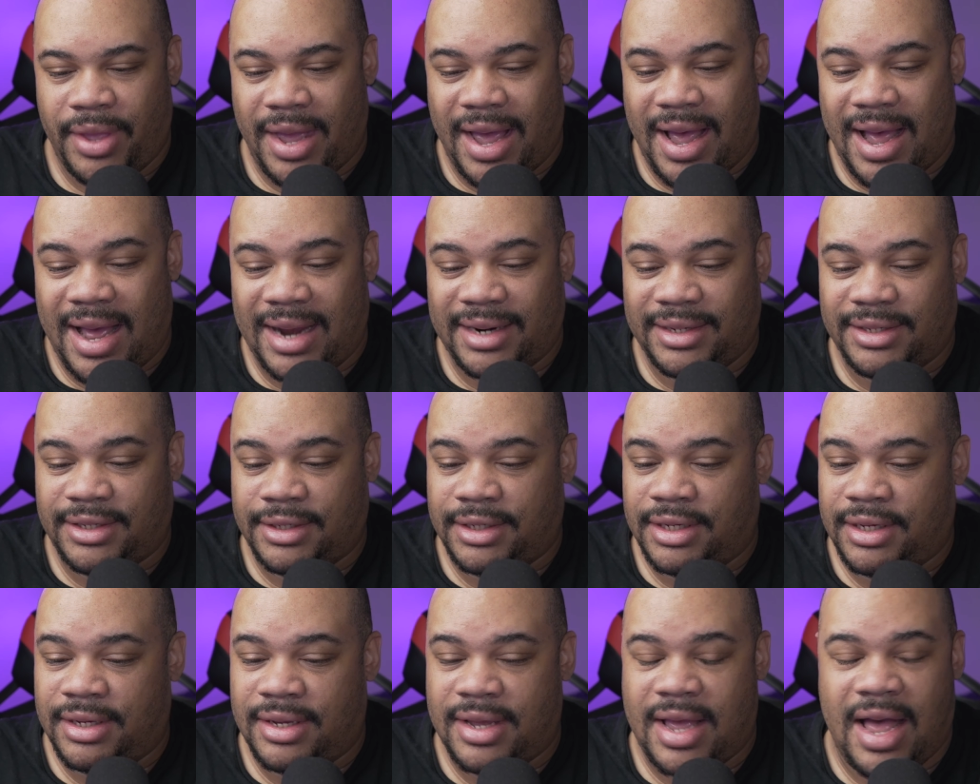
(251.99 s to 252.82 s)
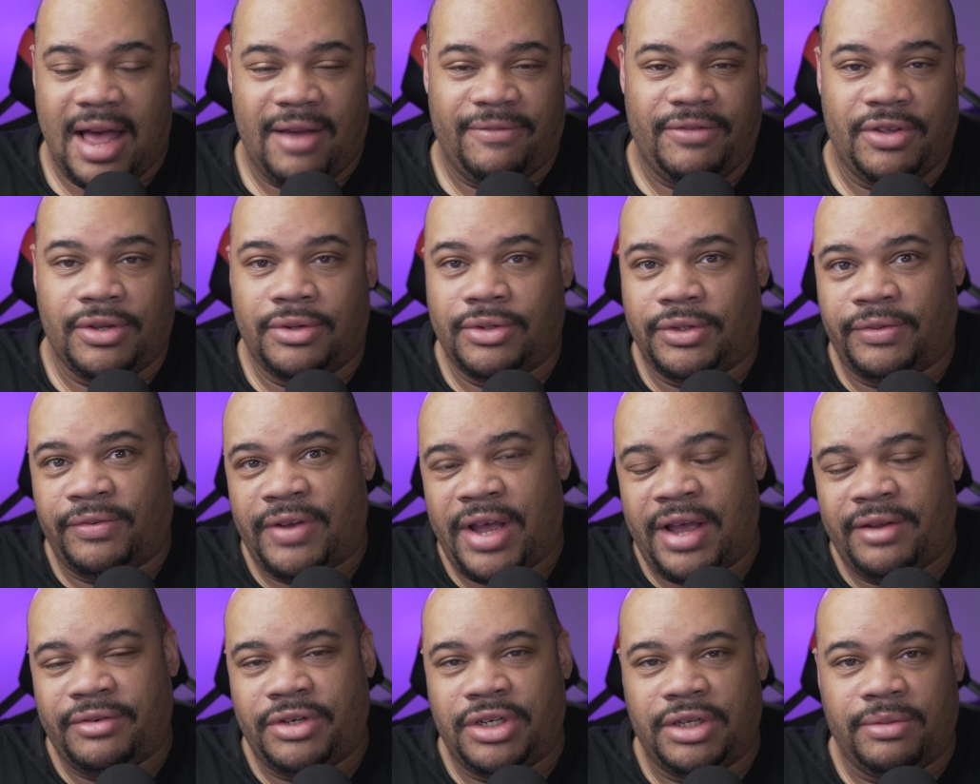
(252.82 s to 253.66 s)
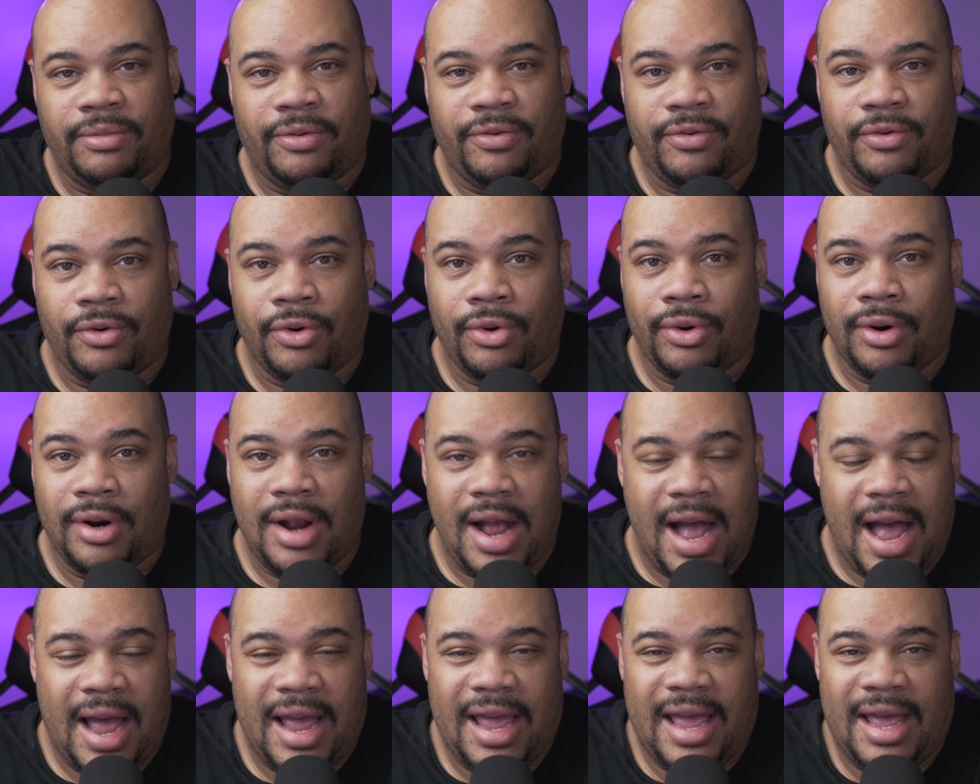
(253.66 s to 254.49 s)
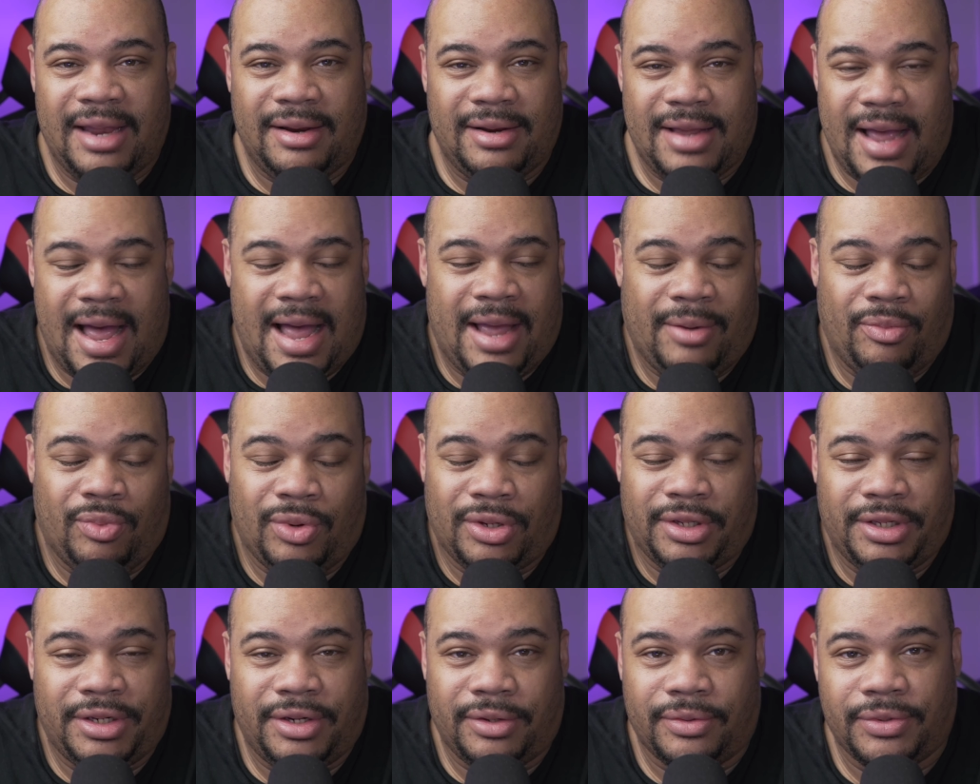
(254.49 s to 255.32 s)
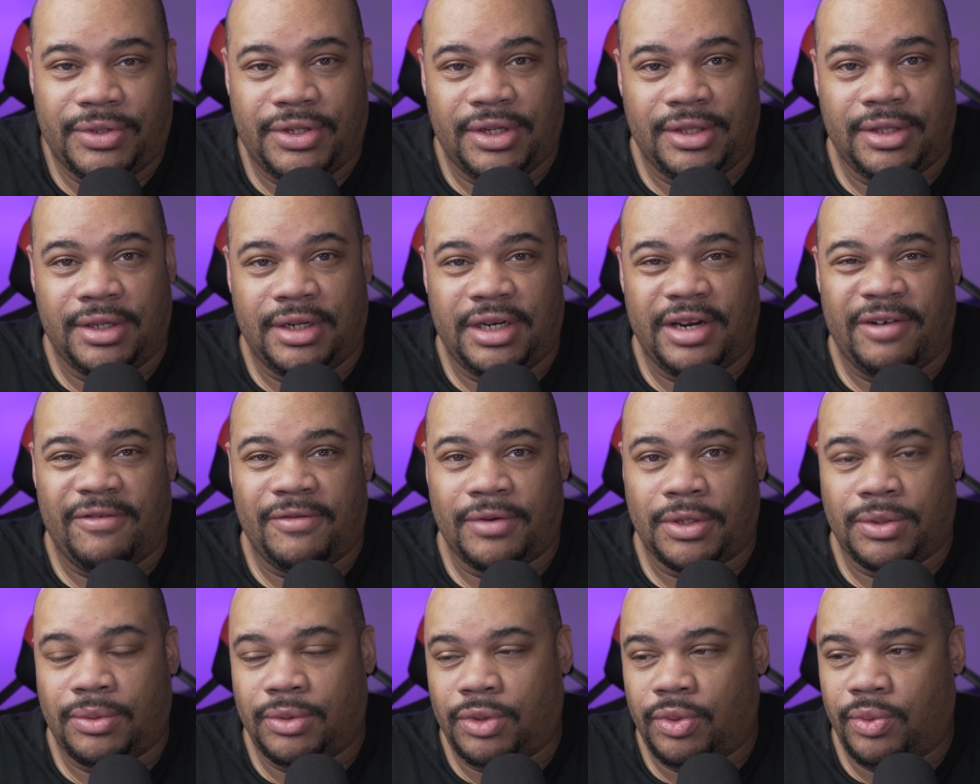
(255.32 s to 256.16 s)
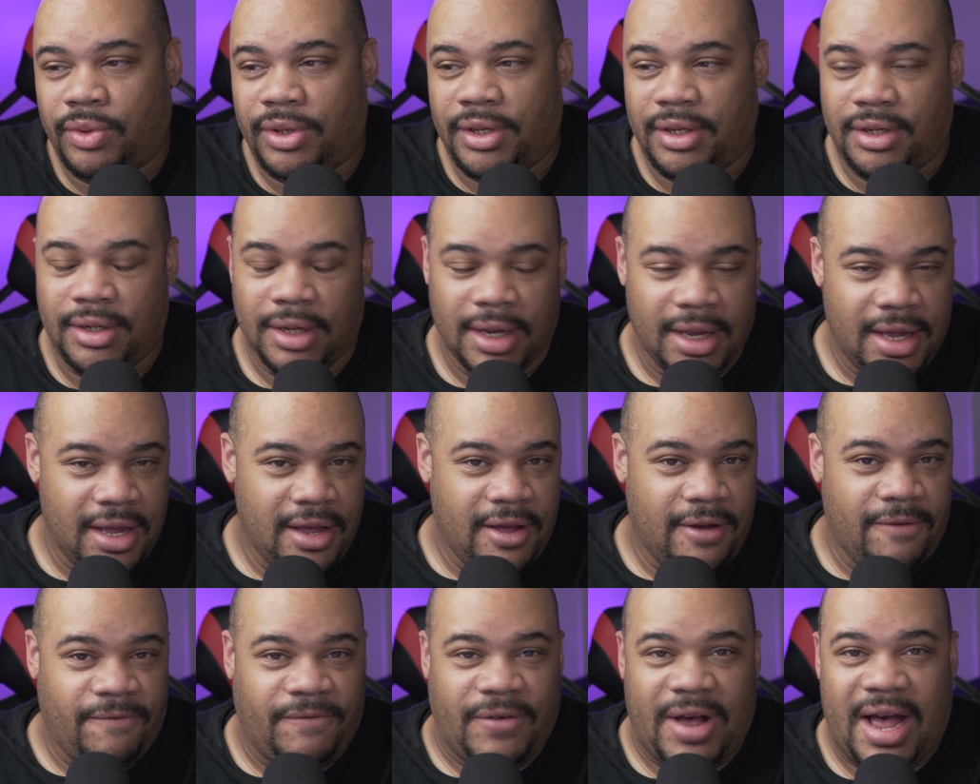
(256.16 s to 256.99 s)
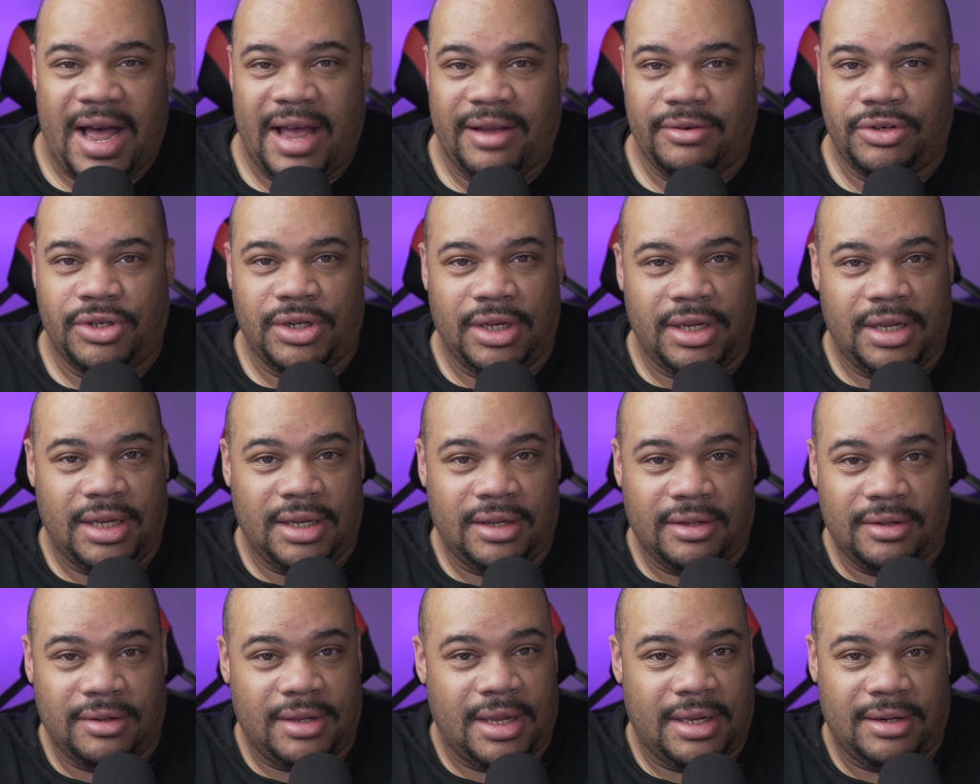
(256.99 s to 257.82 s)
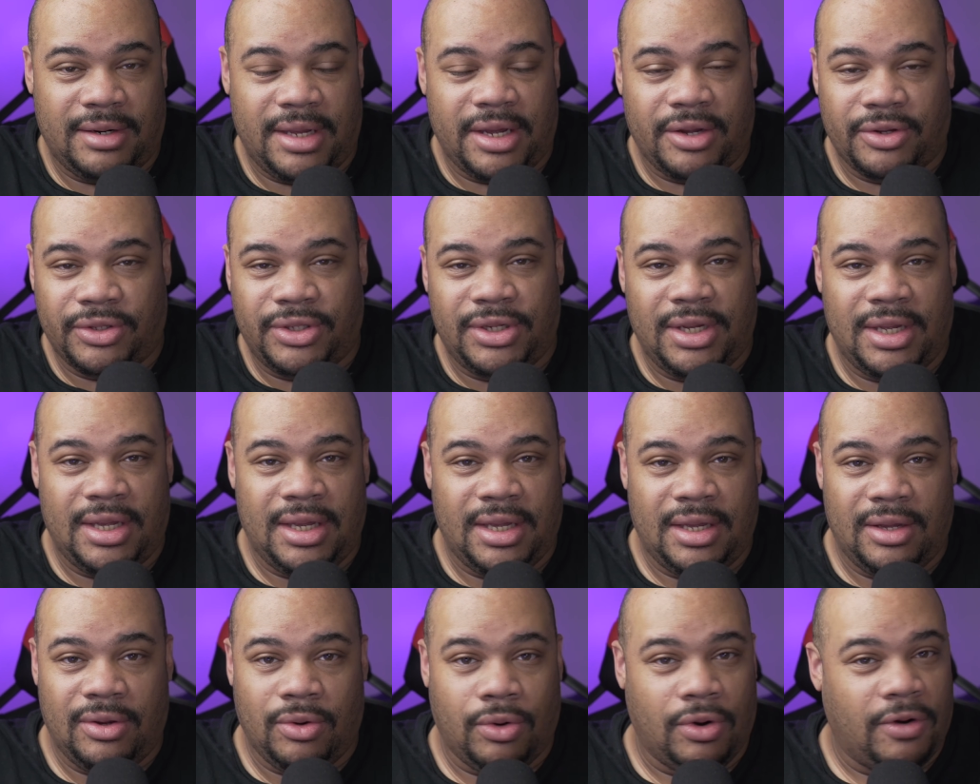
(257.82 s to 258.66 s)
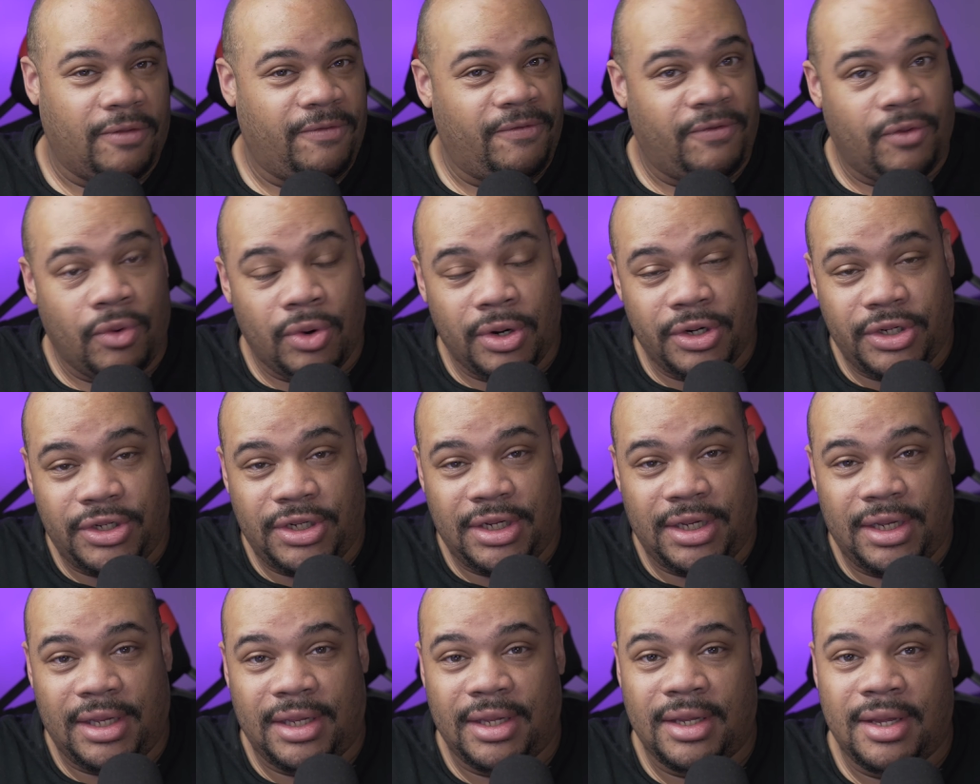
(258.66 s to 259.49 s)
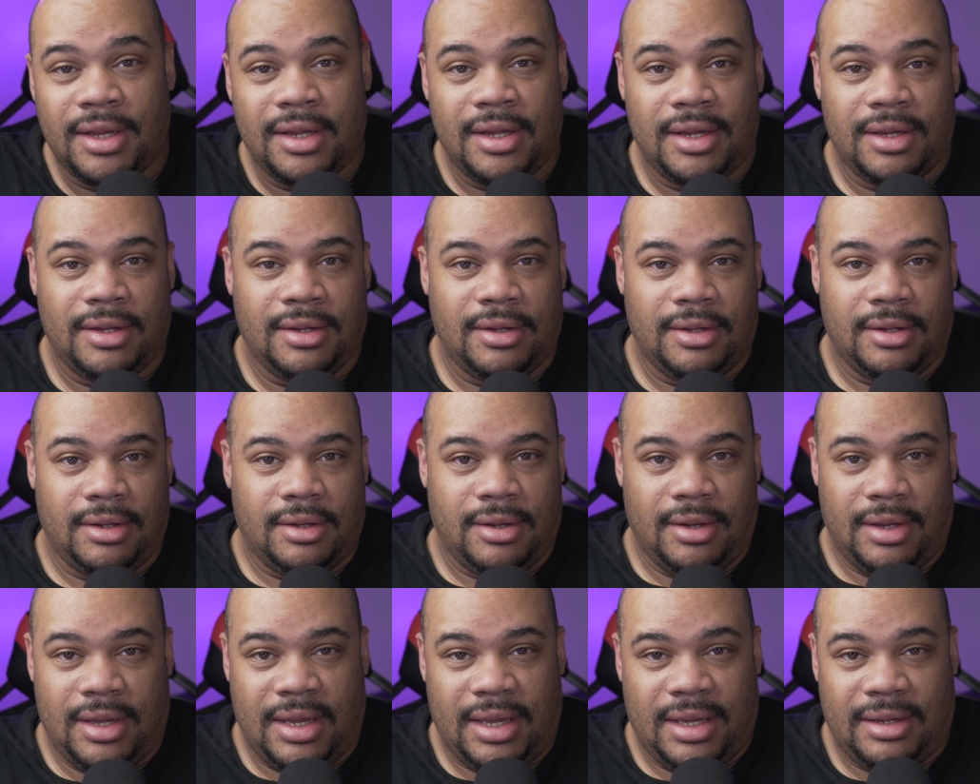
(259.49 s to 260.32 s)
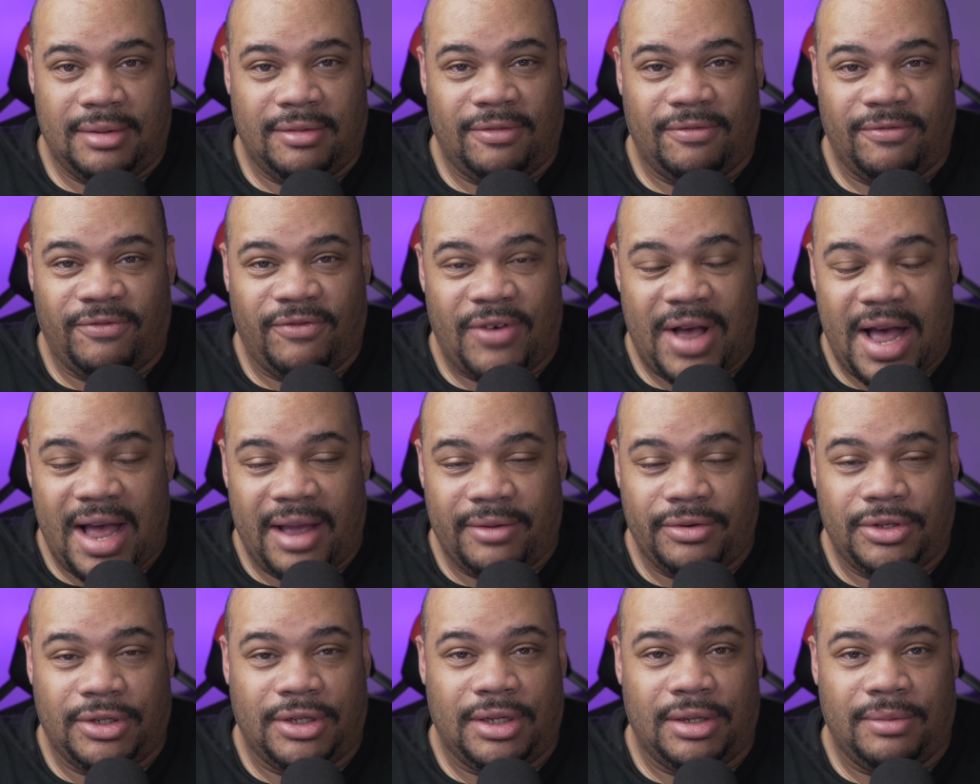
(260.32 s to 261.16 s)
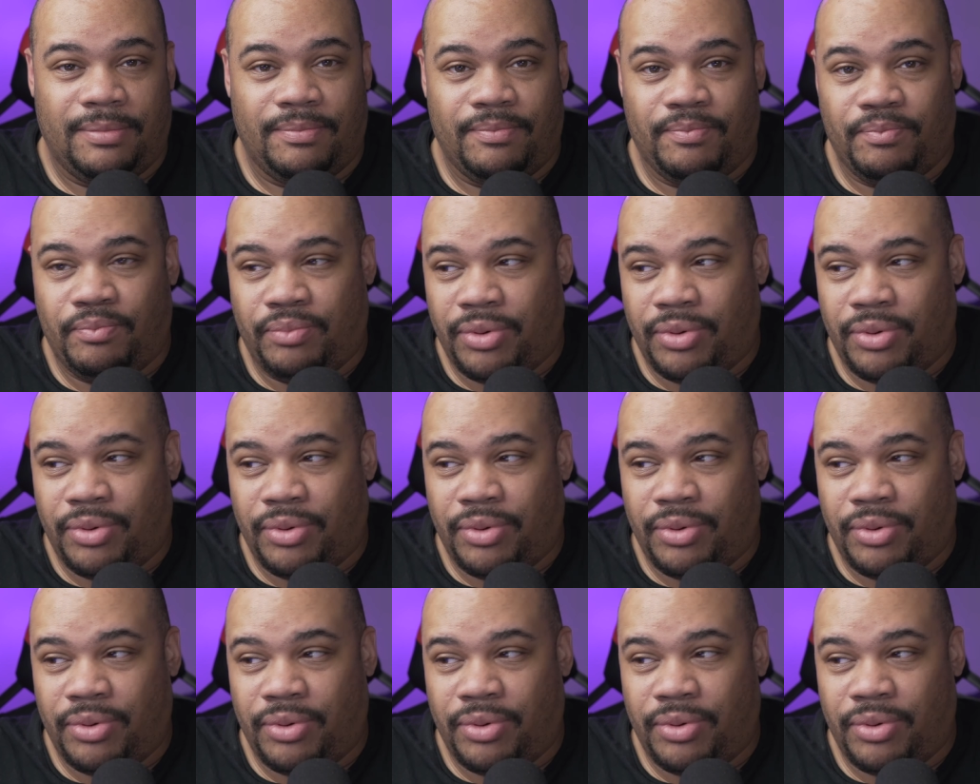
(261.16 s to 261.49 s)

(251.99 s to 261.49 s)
Honestly, I've used 5G before. I really don't see the difference between 5G and LTE or 4G and 5G.